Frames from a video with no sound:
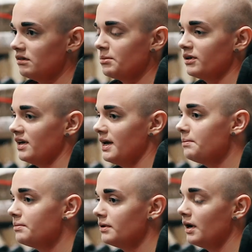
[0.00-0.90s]
about the hip,
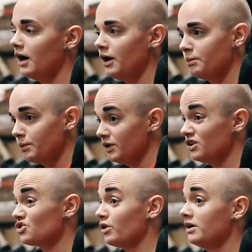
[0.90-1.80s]
but we're
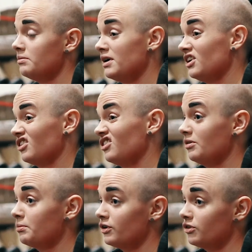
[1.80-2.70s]
going to try and make it as
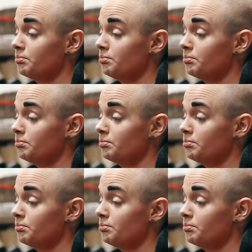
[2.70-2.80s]
simple as